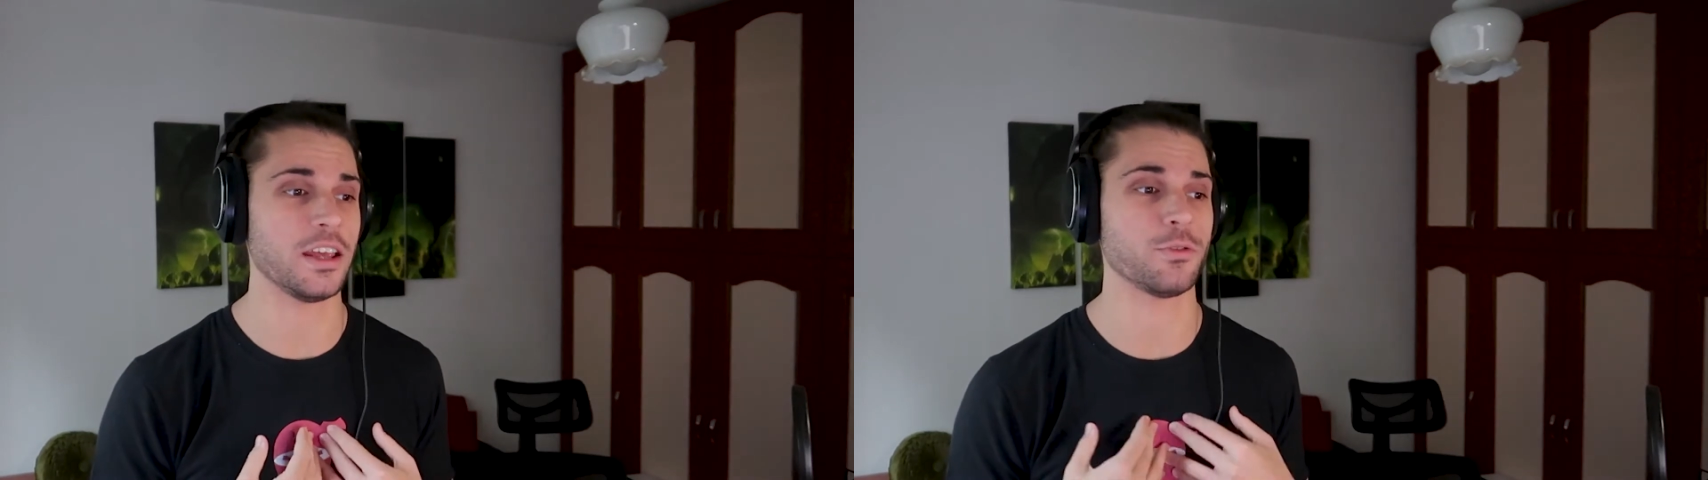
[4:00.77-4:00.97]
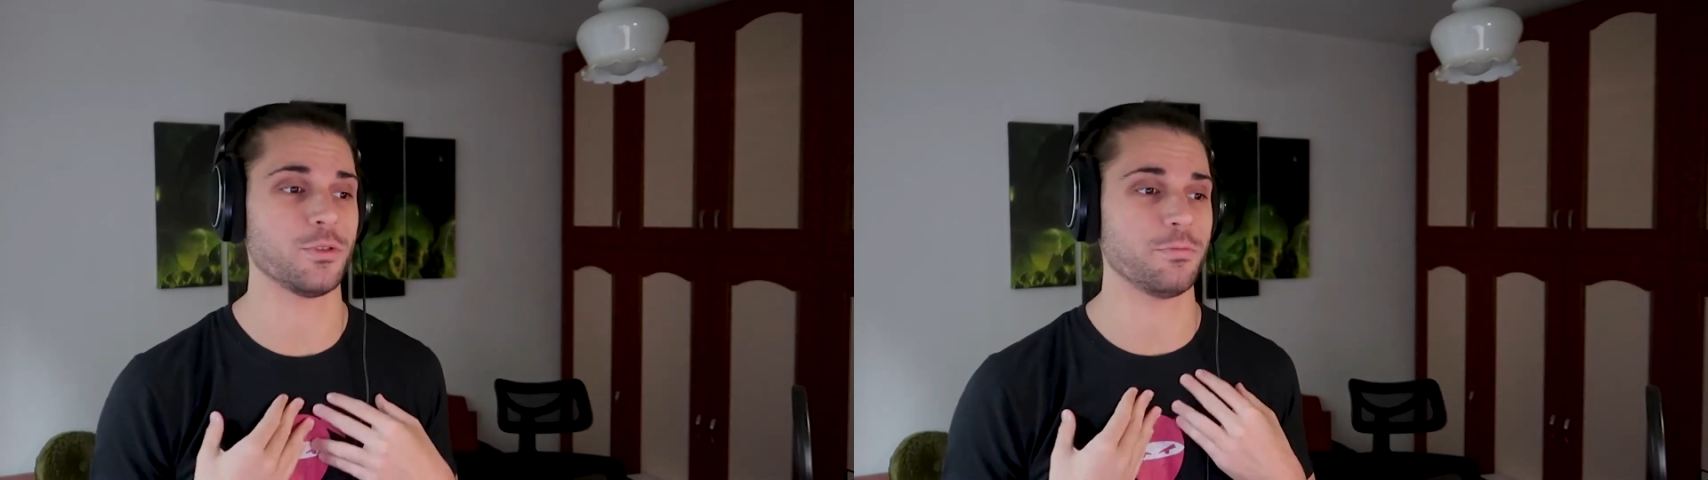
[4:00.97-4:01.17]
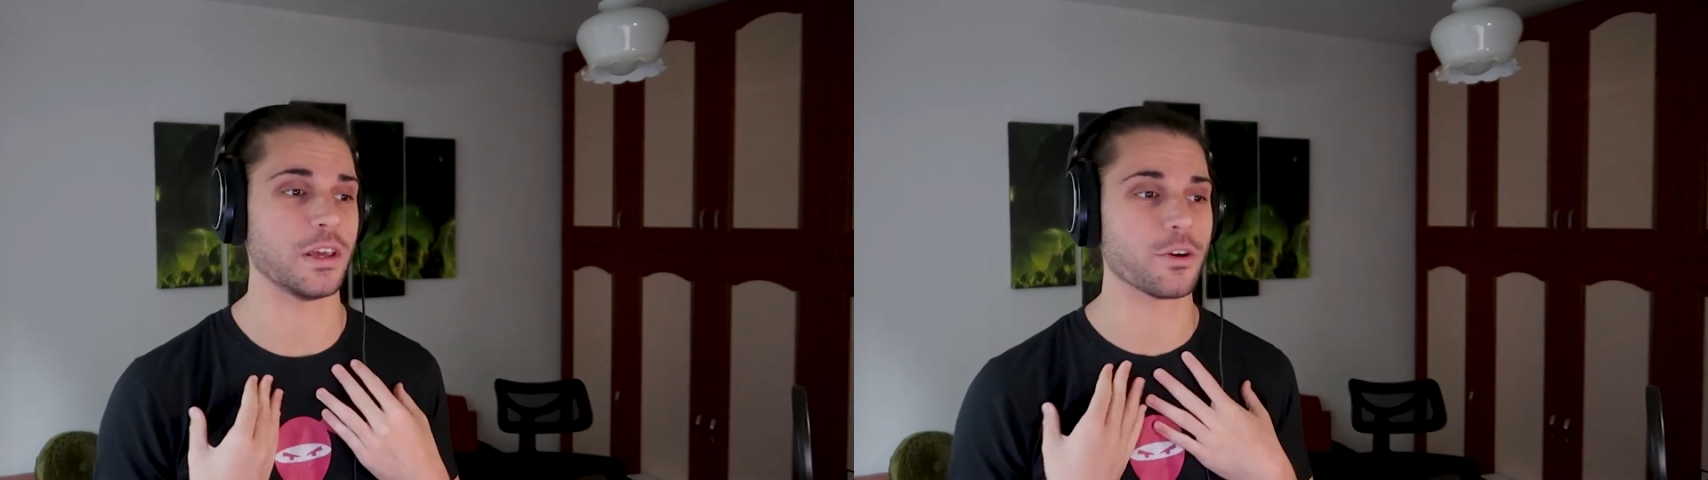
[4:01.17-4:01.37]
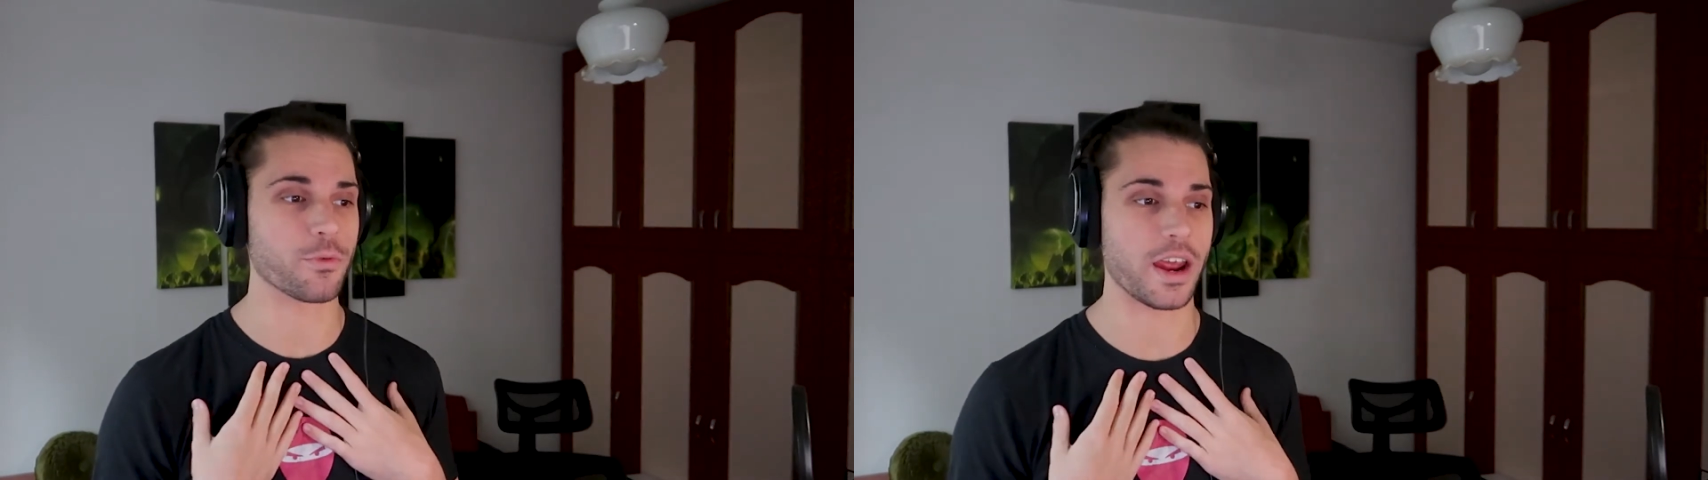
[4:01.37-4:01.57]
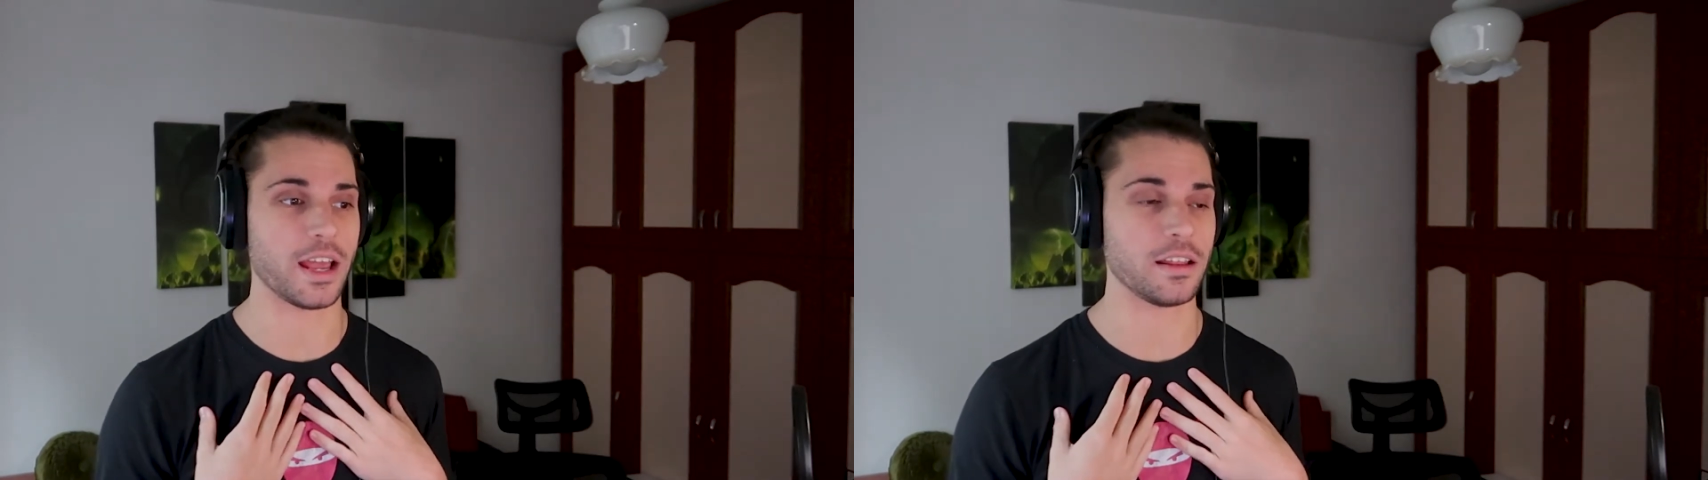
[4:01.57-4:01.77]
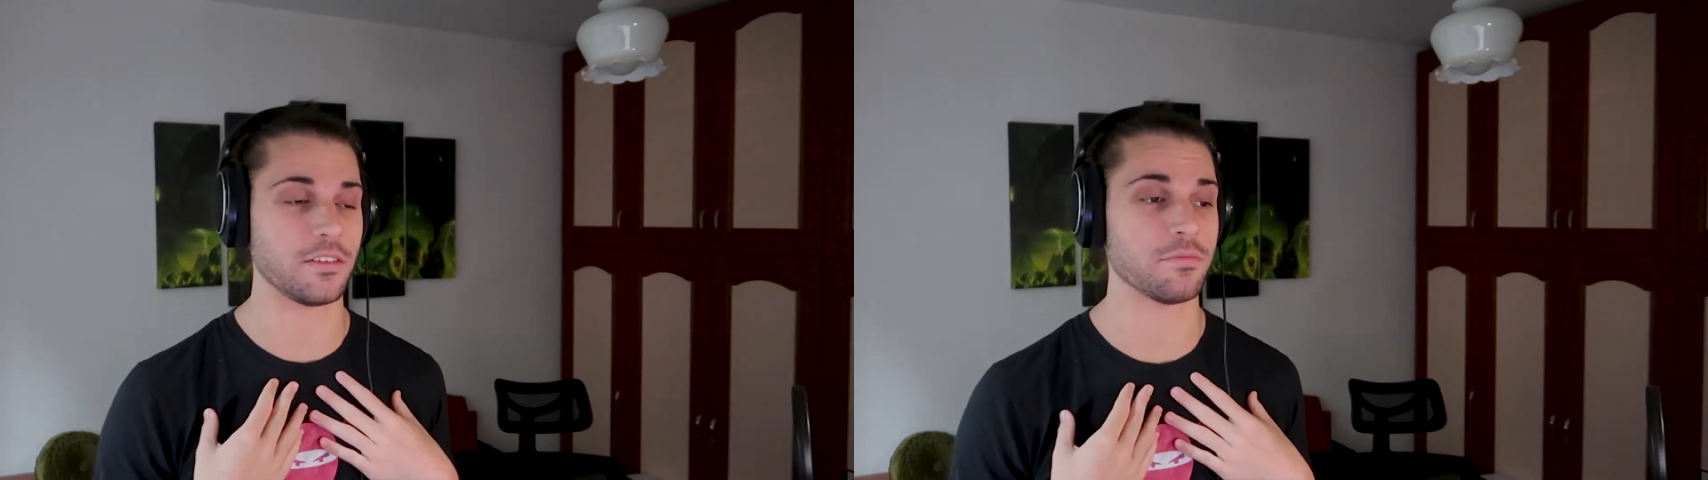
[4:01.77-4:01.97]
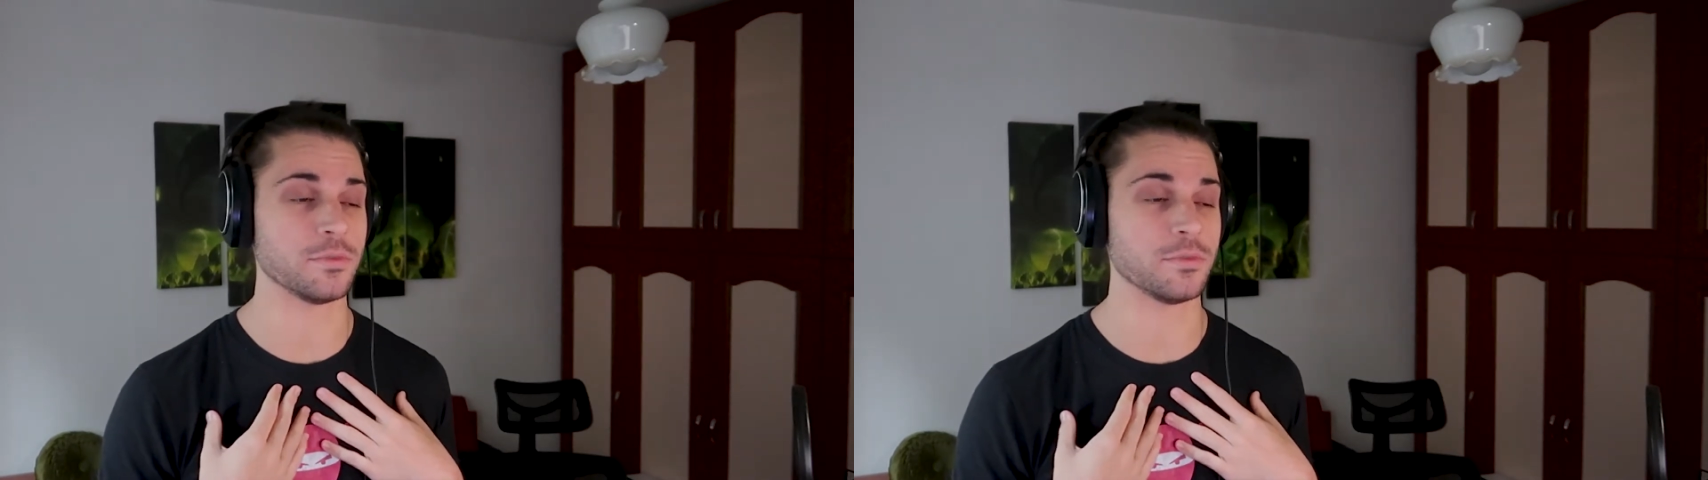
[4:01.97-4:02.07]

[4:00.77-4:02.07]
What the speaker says: it would be great if